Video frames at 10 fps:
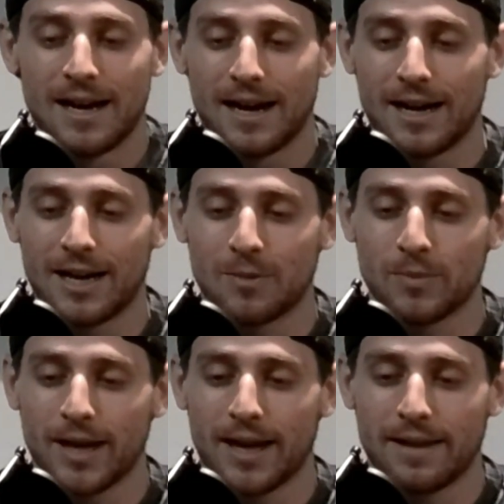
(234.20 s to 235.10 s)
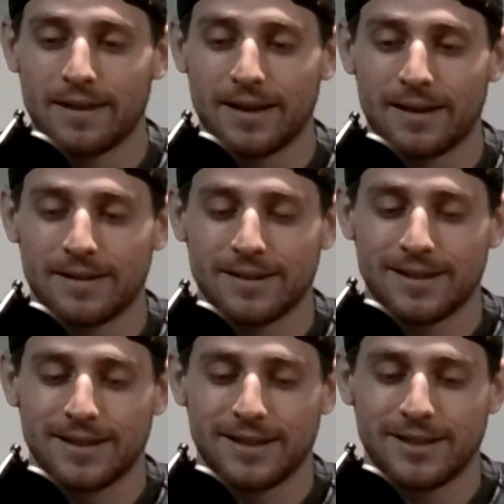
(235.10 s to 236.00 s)
And then,
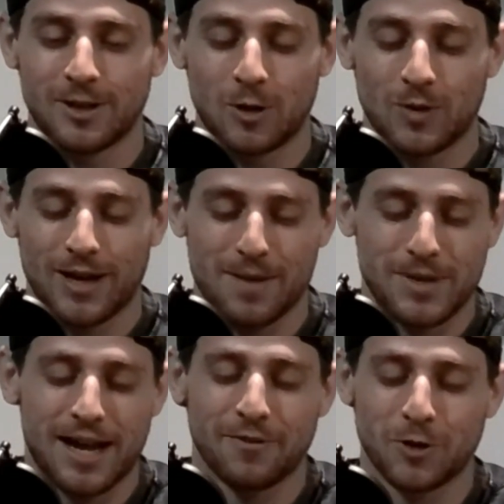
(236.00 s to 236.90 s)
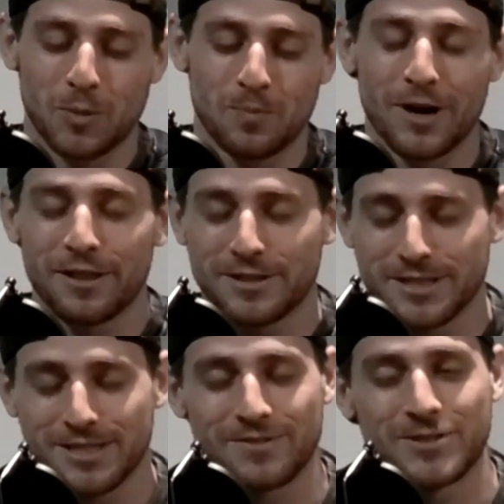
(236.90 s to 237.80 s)
I mean, after a month just of